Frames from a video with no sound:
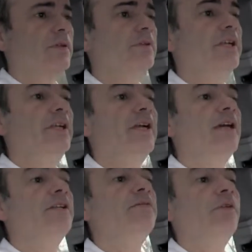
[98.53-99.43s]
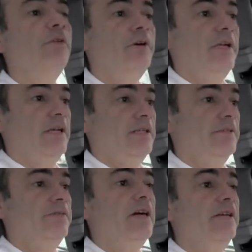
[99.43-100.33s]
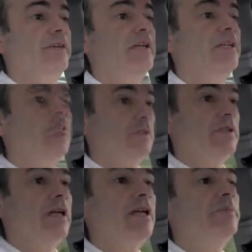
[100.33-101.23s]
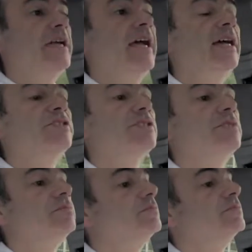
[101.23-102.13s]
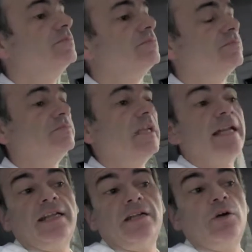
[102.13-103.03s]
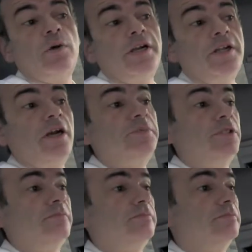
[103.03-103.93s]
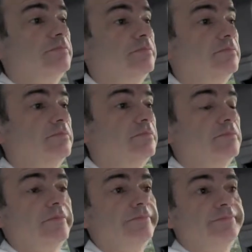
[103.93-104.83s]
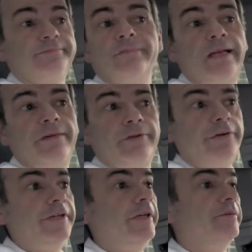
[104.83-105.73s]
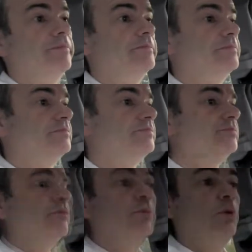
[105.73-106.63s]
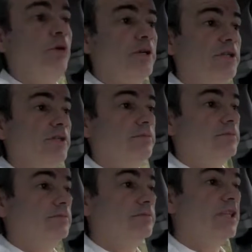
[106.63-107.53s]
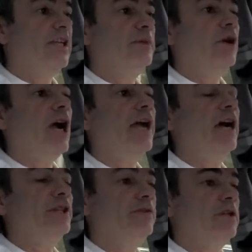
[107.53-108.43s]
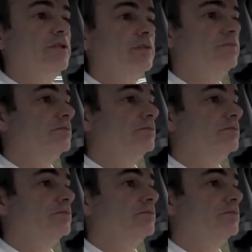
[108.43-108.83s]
Three and a four and a five. Now you may ask, how do you know where you're up to? I have no idea. It's also important to keep your eye on the road,